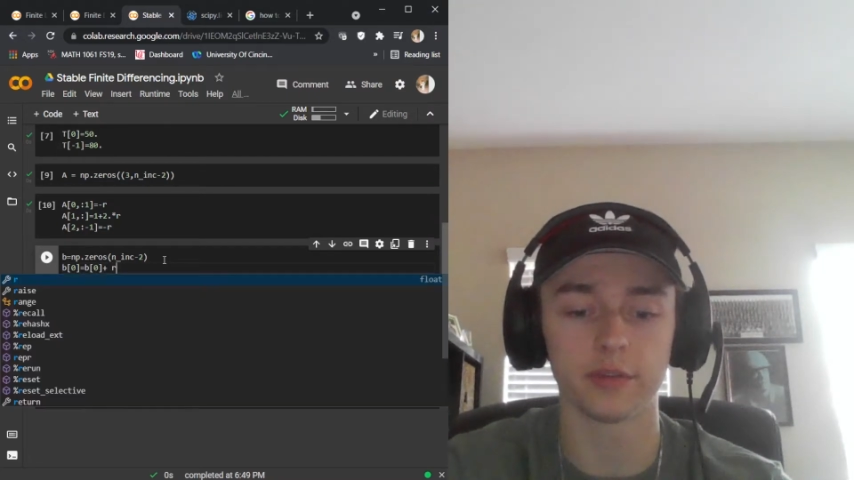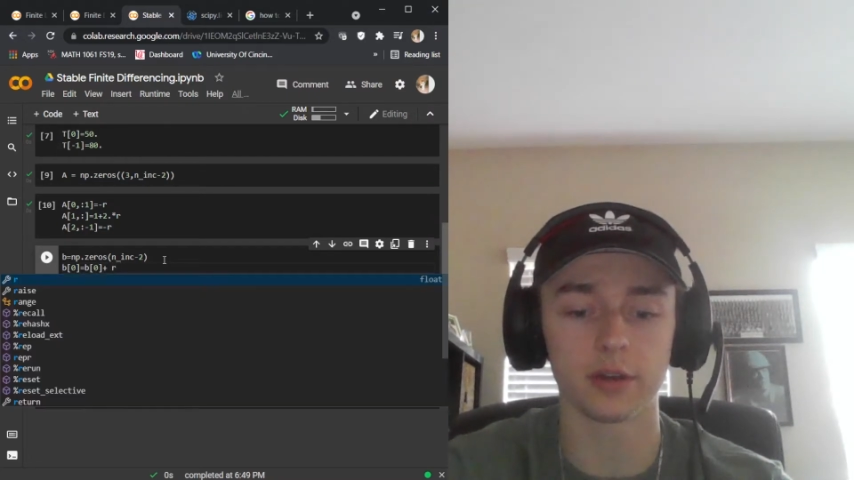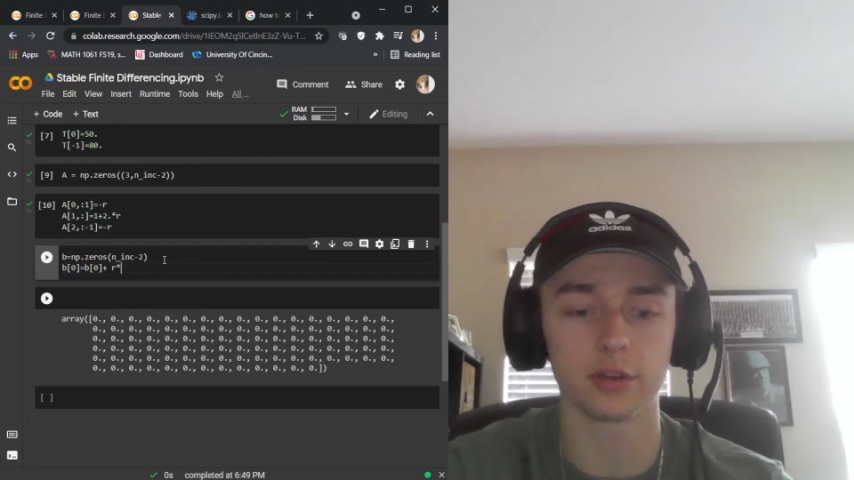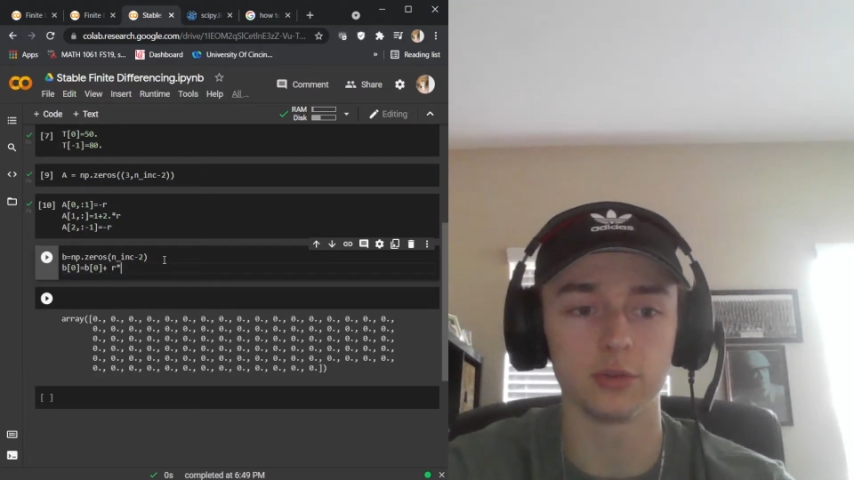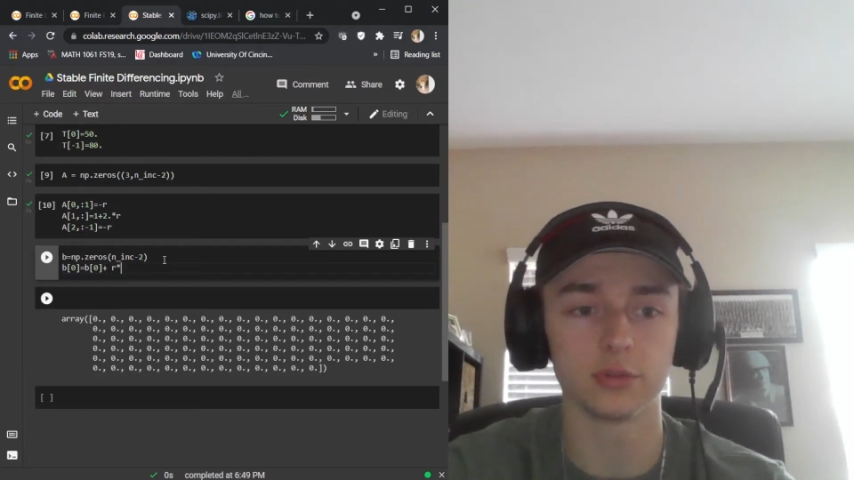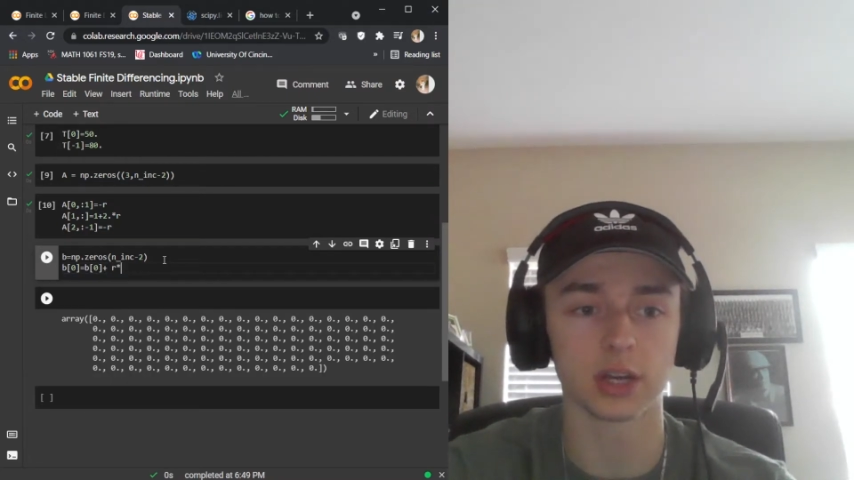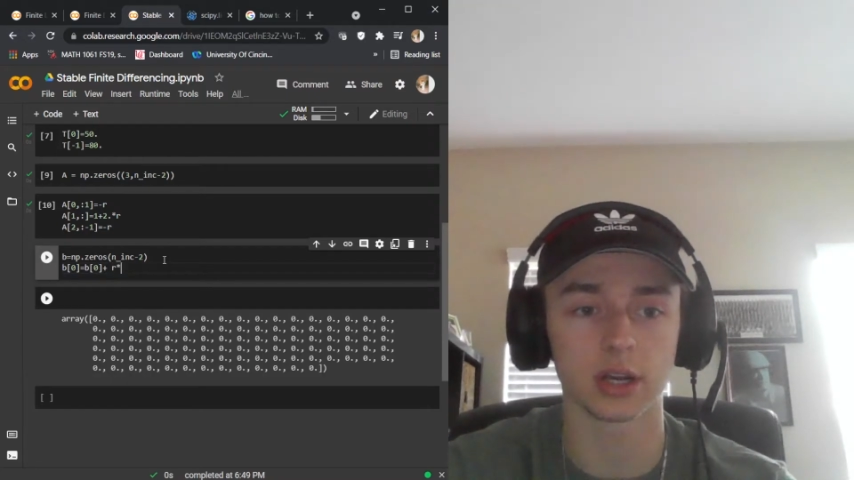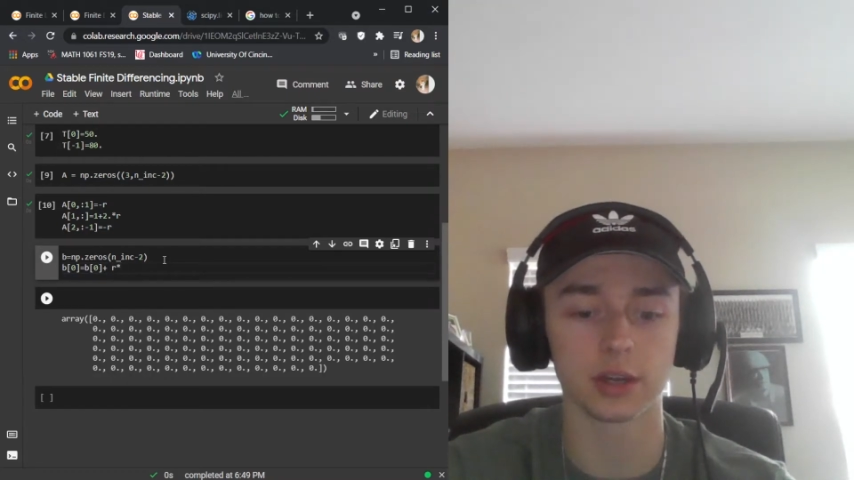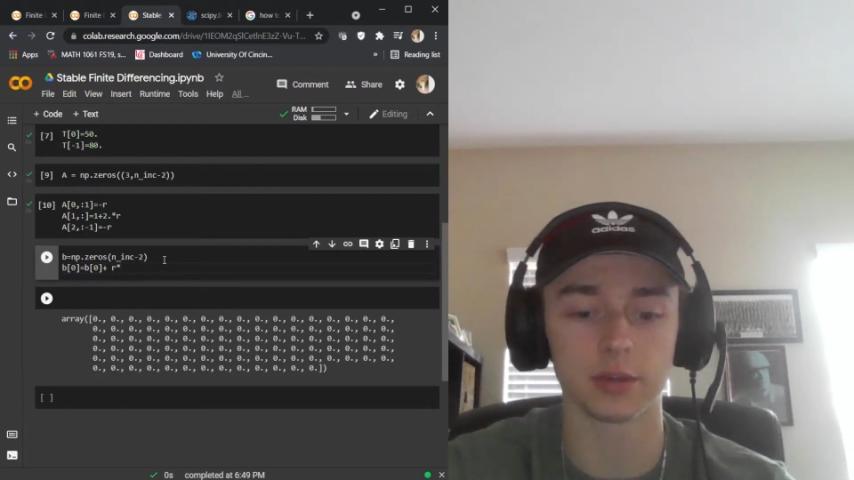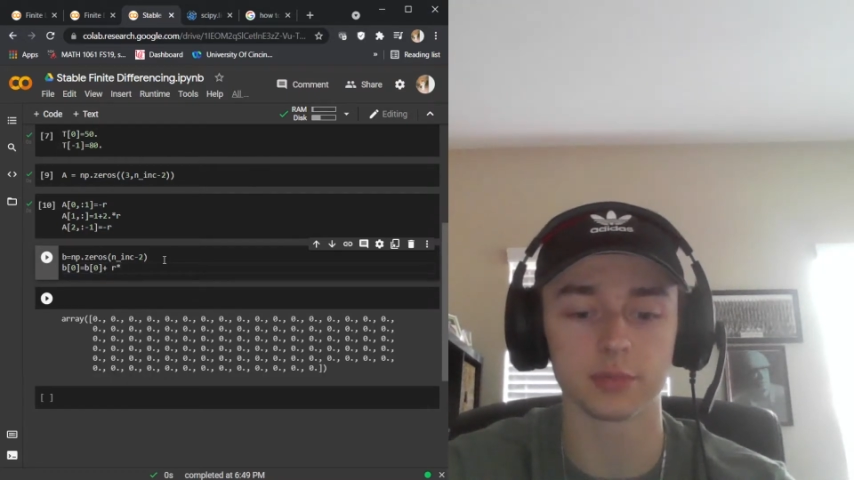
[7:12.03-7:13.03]
value
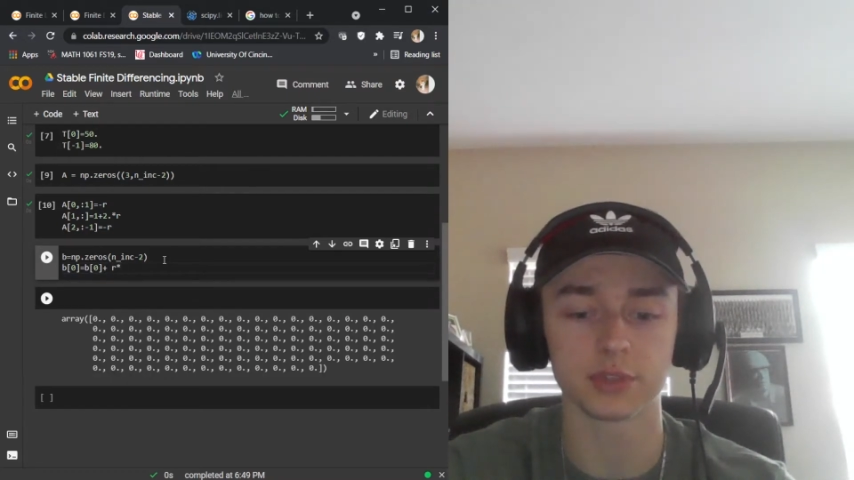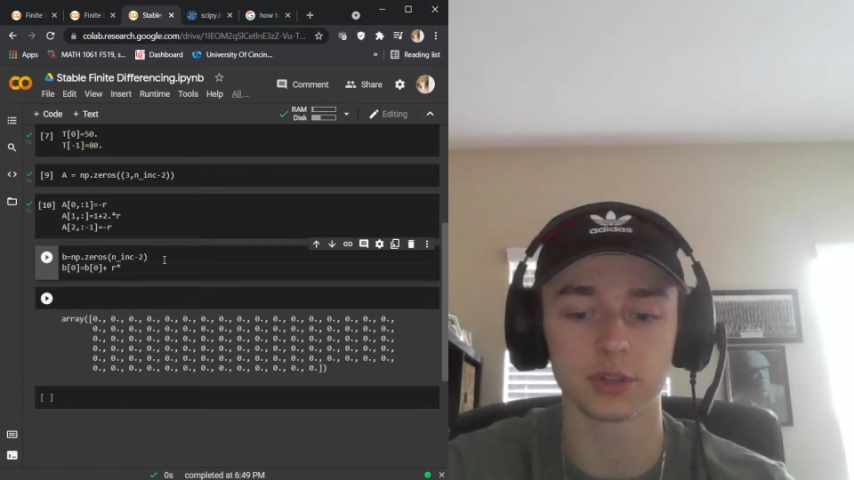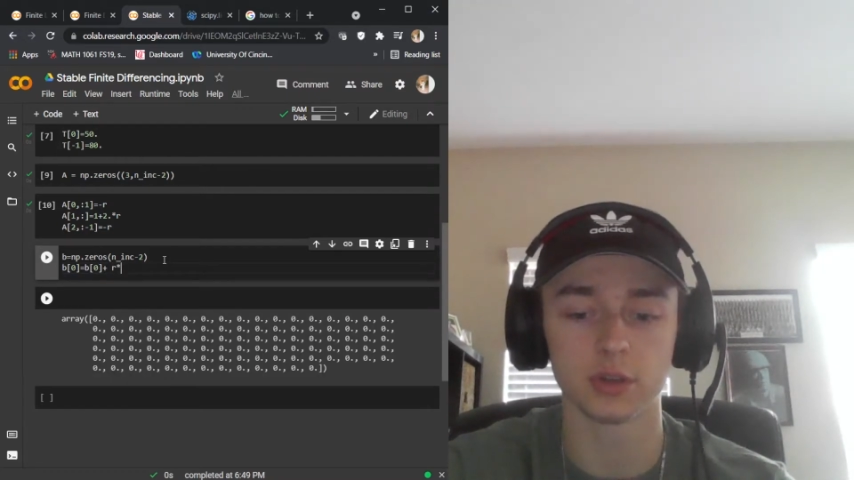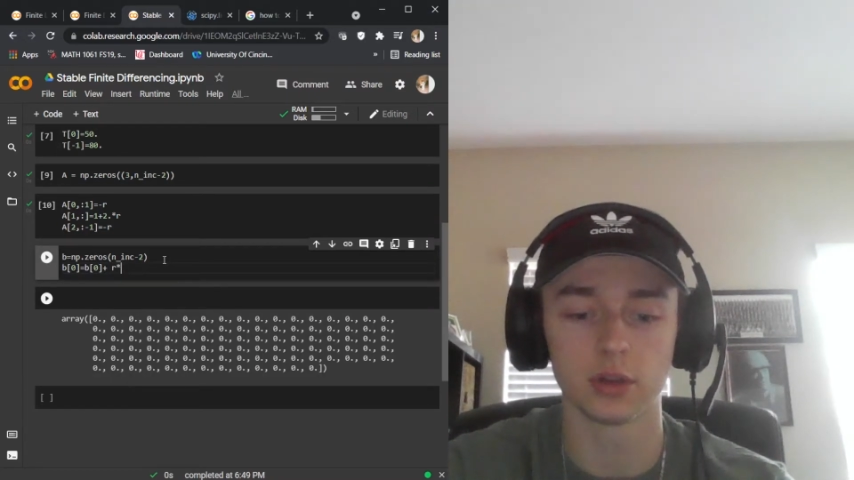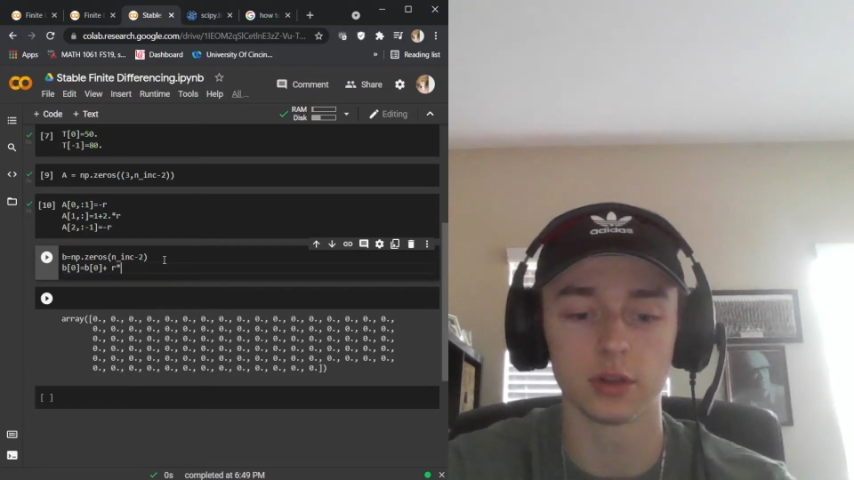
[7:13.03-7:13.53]
times